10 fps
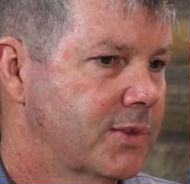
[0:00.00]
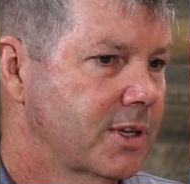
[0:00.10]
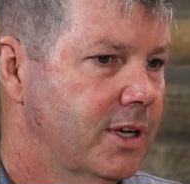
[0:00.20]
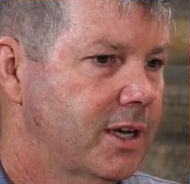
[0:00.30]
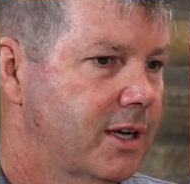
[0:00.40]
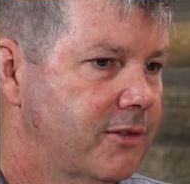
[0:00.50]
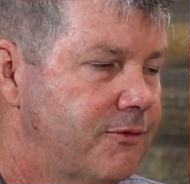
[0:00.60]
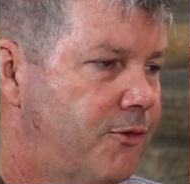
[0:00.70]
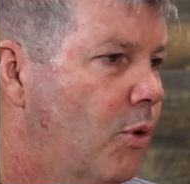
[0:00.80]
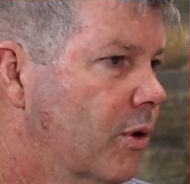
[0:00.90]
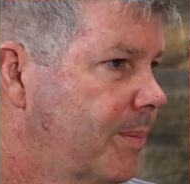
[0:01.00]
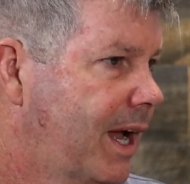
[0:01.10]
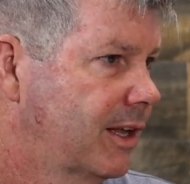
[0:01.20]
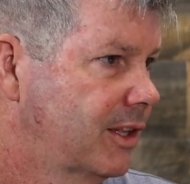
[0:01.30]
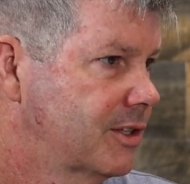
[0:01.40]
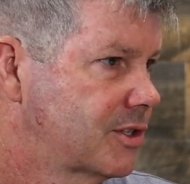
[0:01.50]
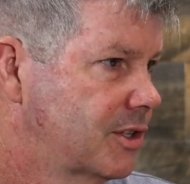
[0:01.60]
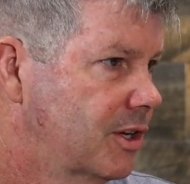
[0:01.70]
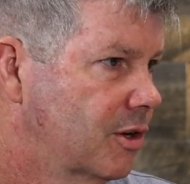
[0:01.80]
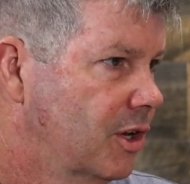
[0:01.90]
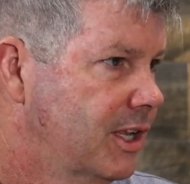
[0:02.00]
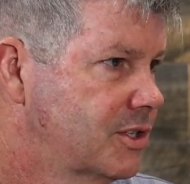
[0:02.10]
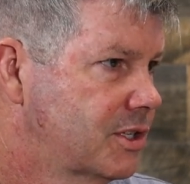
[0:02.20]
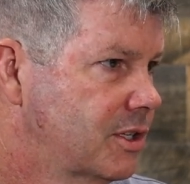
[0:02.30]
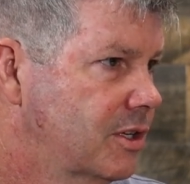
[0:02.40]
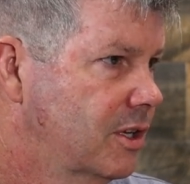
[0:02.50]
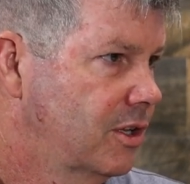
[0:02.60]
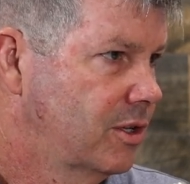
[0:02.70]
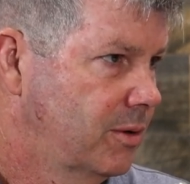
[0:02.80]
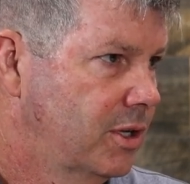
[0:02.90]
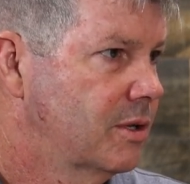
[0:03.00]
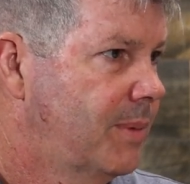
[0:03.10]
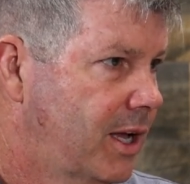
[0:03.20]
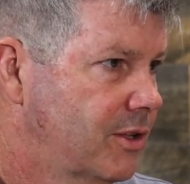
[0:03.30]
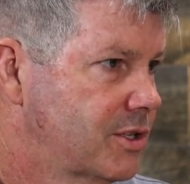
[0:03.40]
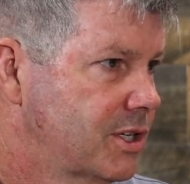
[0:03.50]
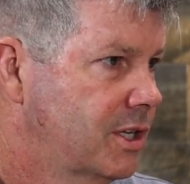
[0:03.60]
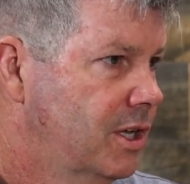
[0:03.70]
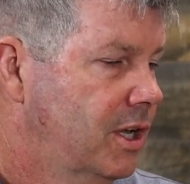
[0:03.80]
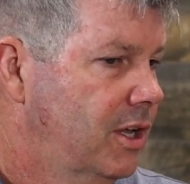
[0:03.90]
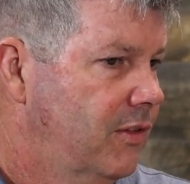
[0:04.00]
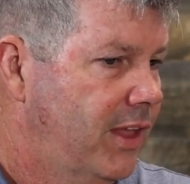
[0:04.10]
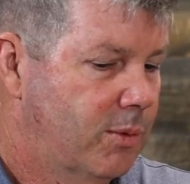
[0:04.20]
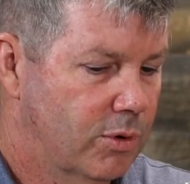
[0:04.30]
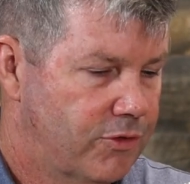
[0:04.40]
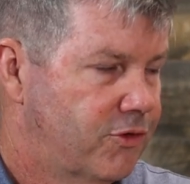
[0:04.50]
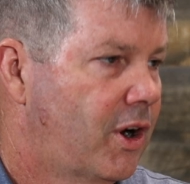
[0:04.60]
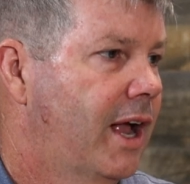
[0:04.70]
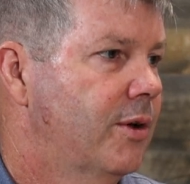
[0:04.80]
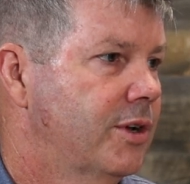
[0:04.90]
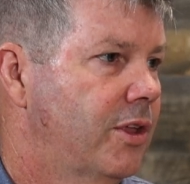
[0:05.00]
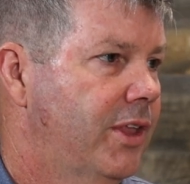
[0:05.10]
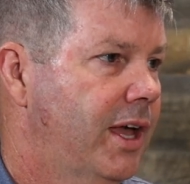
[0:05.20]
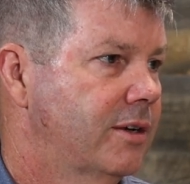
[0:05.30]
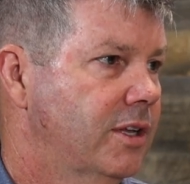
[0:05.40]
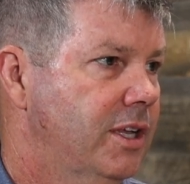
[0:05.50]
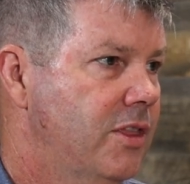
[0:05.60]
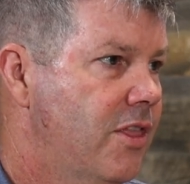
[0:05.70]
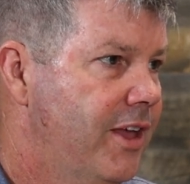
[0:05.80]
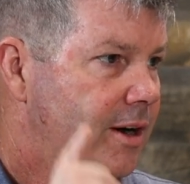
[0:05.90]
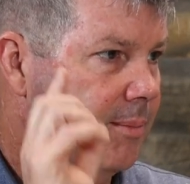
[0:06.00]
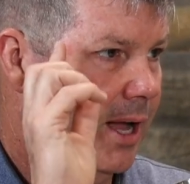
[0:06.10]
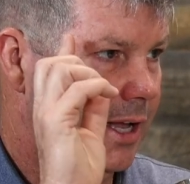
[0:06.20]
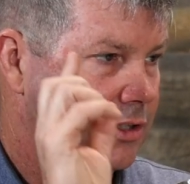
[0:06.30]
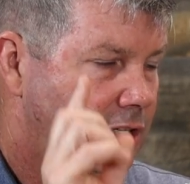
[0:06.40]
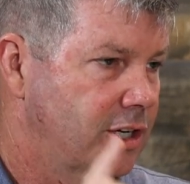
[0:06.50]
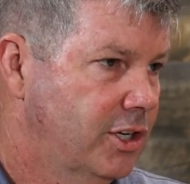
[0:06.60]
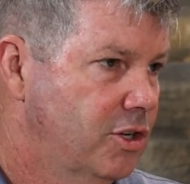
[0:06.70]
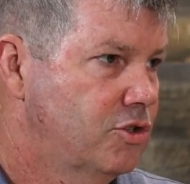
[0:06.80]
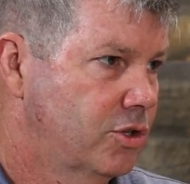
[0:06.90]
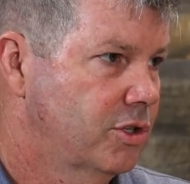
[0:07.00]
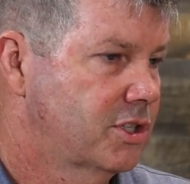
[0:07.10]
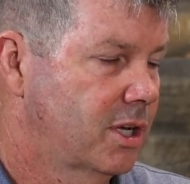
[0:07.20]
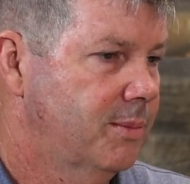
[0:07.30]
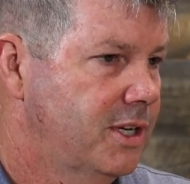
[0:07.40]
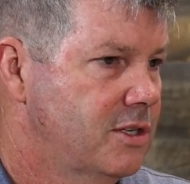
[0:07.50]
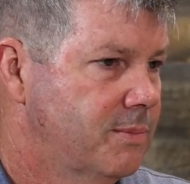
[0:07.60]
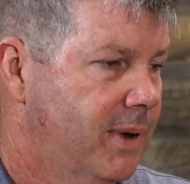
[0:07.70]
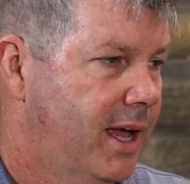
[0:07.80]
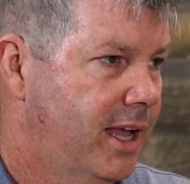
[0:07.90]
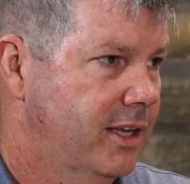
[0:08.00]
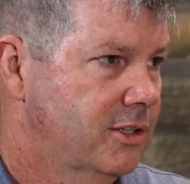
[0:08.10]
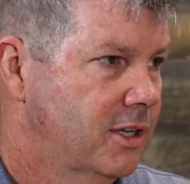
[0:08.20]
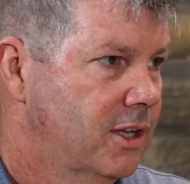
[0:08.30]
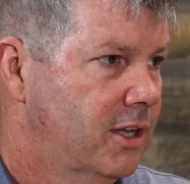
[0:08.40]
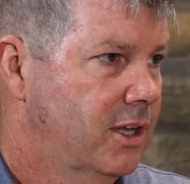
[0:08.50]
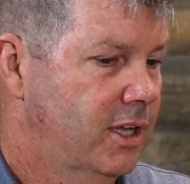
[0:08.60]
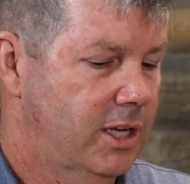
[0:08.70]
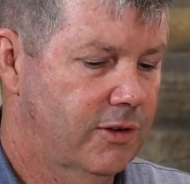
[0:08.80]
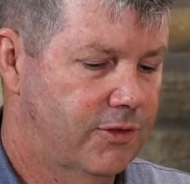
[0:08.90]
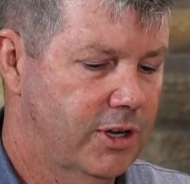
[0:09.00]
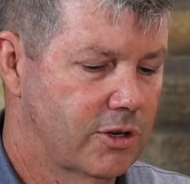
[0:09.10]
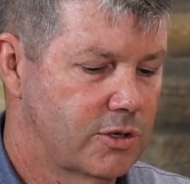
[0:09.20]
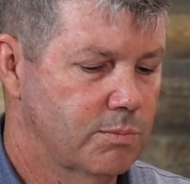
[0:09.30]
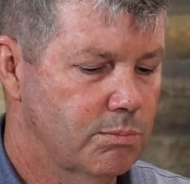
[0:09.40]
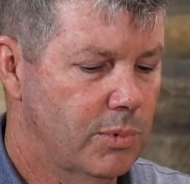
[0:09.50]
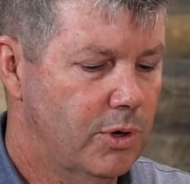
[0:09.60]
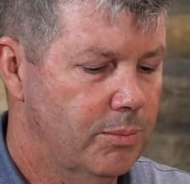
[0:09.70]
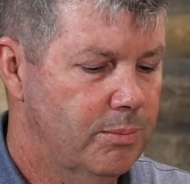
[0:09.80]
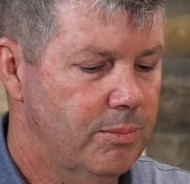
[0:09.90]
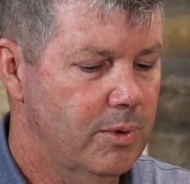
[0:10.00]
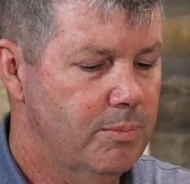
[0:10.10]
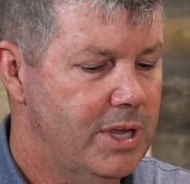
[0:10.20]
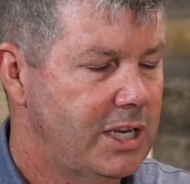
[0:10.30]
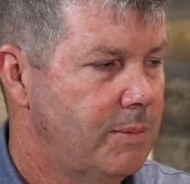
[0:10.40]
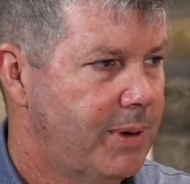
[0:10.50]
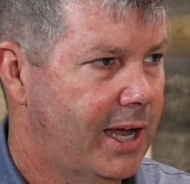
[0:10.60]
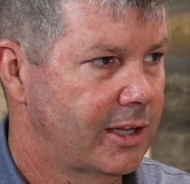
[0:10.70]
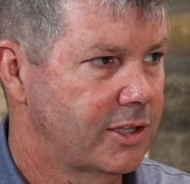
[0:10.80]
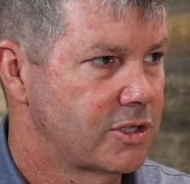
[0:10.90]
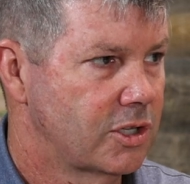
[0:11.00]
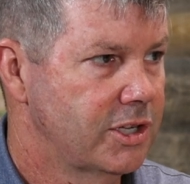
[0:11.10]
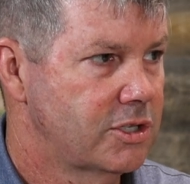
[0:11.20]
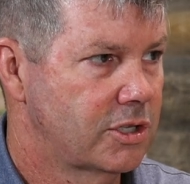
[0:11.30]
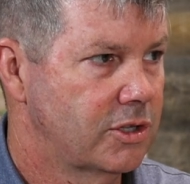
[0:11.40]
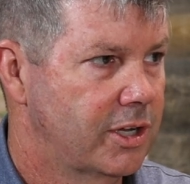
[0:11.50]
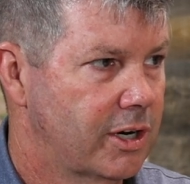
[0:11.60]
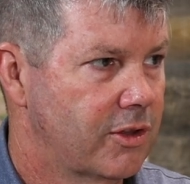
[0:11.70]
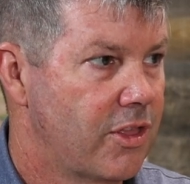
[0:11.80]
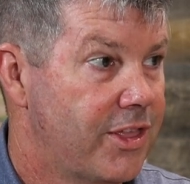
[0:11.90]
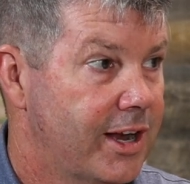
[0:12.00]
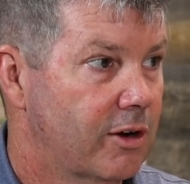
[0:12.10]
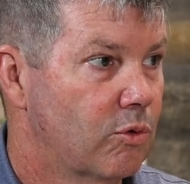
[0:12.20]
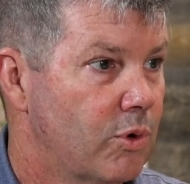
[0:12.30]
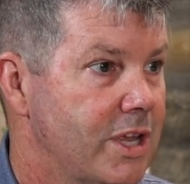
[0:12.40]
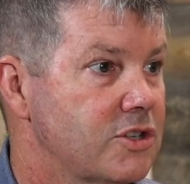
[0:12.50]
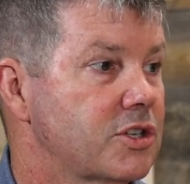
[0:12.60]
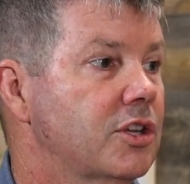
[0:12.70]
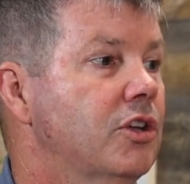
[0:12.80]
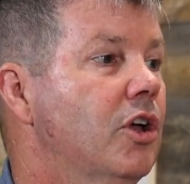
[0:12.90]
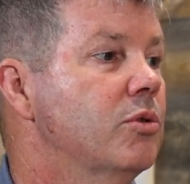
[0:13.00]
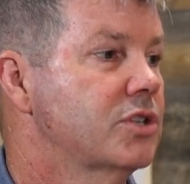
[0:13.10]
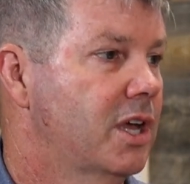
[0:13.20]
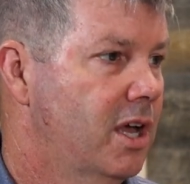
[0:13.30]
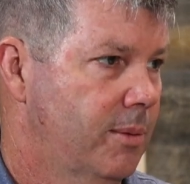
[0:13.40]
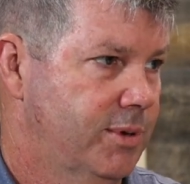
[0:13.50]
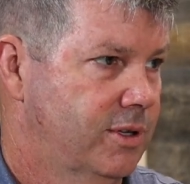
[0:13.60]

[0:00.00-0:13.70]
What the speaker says: 4 pilots that are listed in the policy. They will frown on that. In their minds, in an insurance company's mind, if there's many pilots listed there, their risk goes up